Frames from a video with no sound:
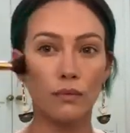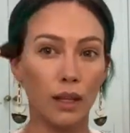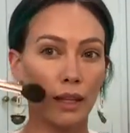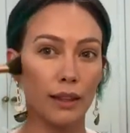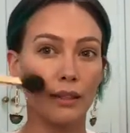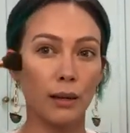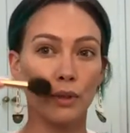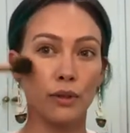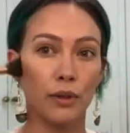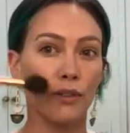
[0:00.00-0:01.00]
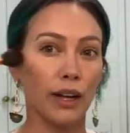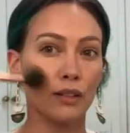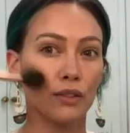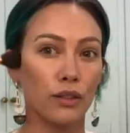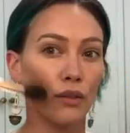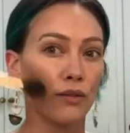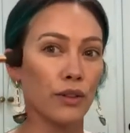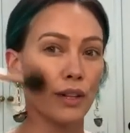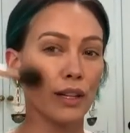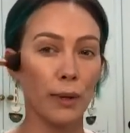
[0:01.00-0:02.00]
I like the W effect. So if you
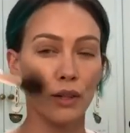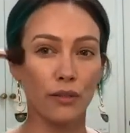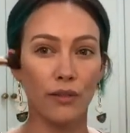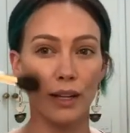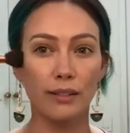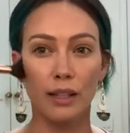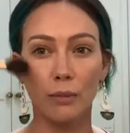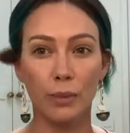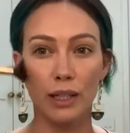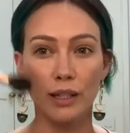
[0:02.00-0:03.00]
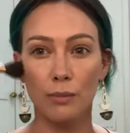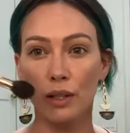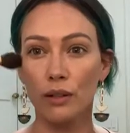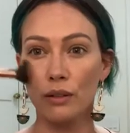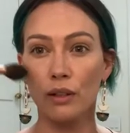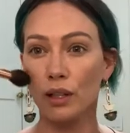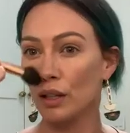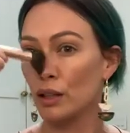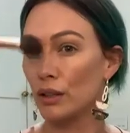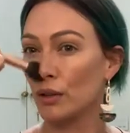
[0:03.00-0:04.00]
think about your face like a big W,
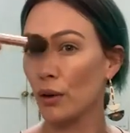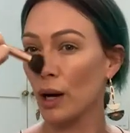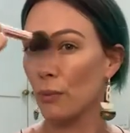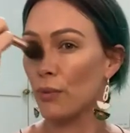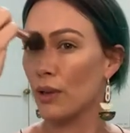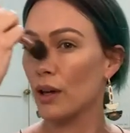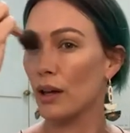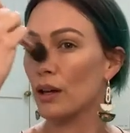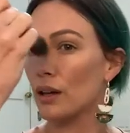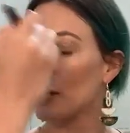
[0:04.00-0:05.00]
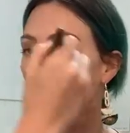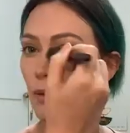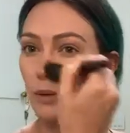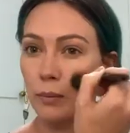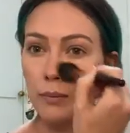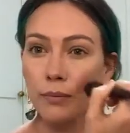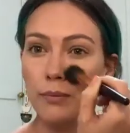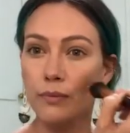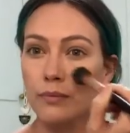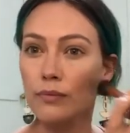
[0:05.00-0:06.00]
you'd go up the
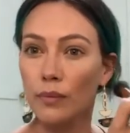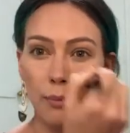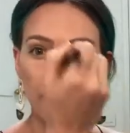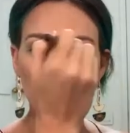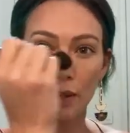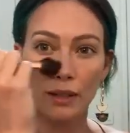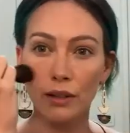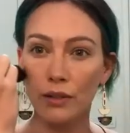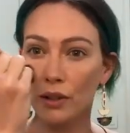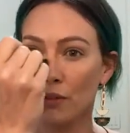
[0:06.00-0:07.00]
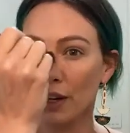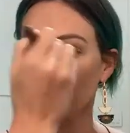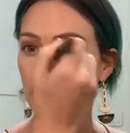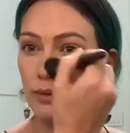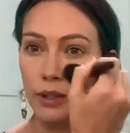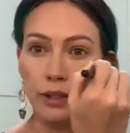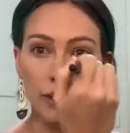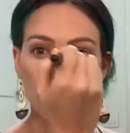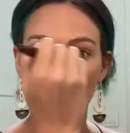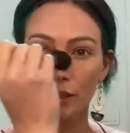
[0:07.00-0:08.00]
middle of your face where your
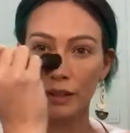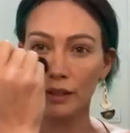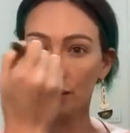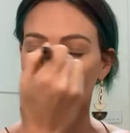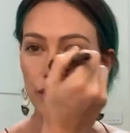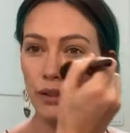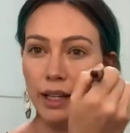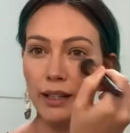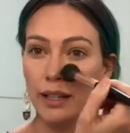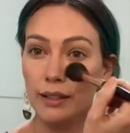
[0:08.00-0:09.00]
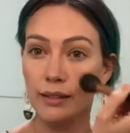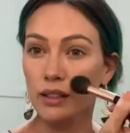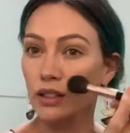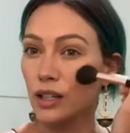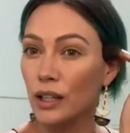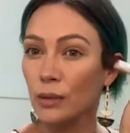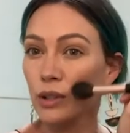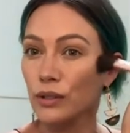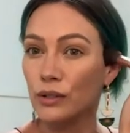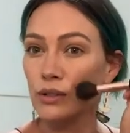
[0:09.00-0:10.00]
nose is to create like sunshine
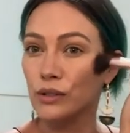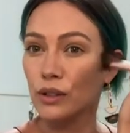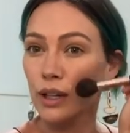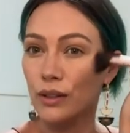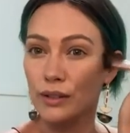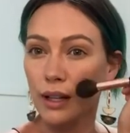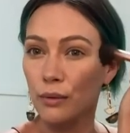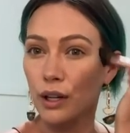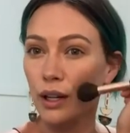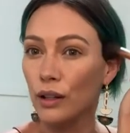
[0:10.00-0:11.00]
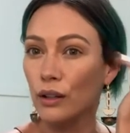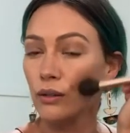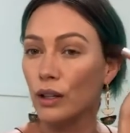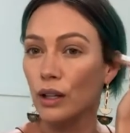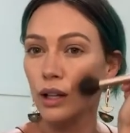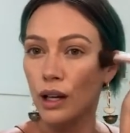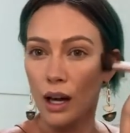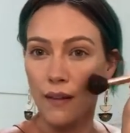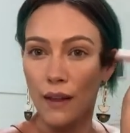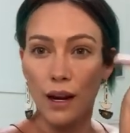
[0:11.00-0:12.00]
almost, how the sun would hit you,
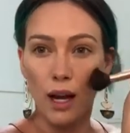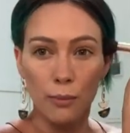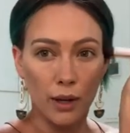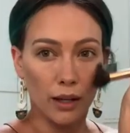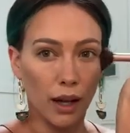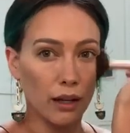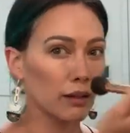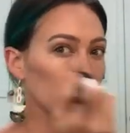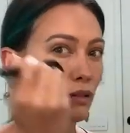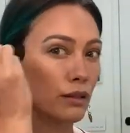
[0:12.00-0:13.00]
and then up again.